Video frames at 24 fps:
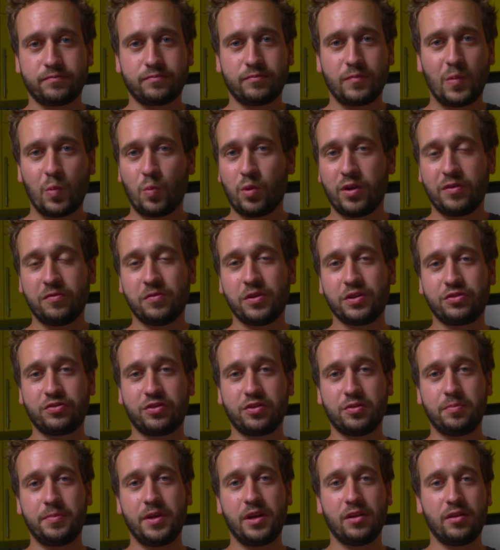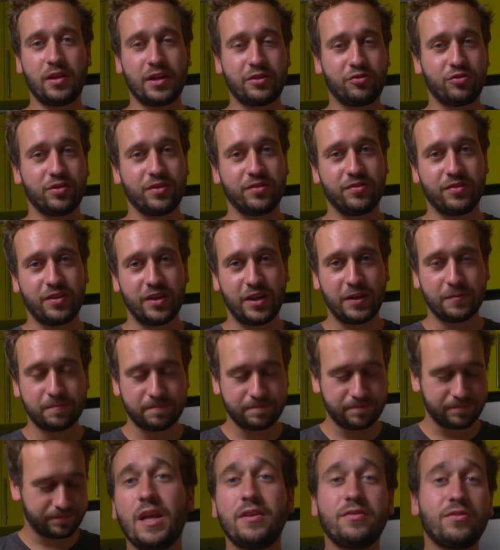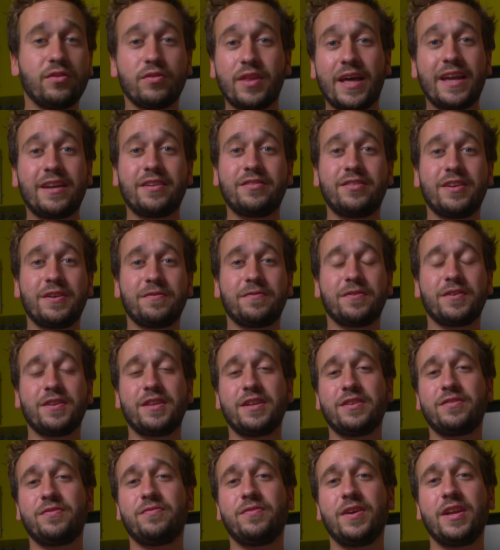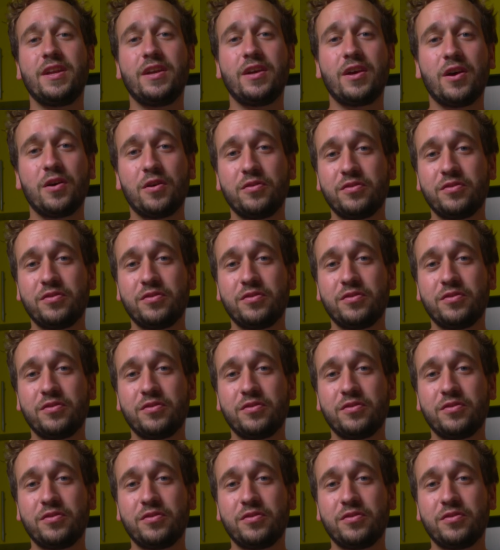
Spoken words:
one of which could be electricity. So that is it for this video.